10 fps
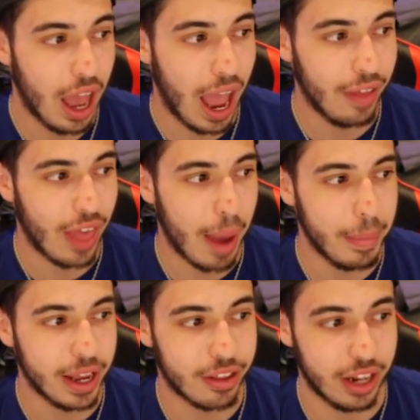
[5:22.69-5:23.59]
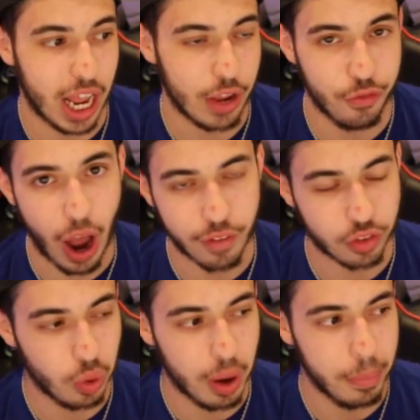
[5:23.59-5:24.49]
And that makes it a
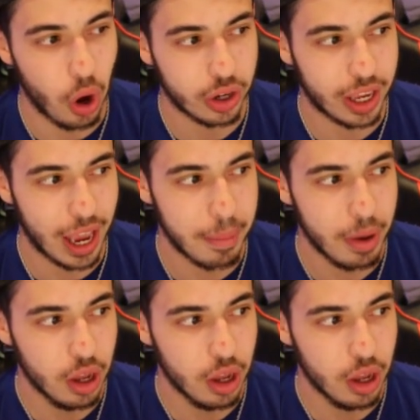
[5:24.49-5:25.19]
5-1 ball game.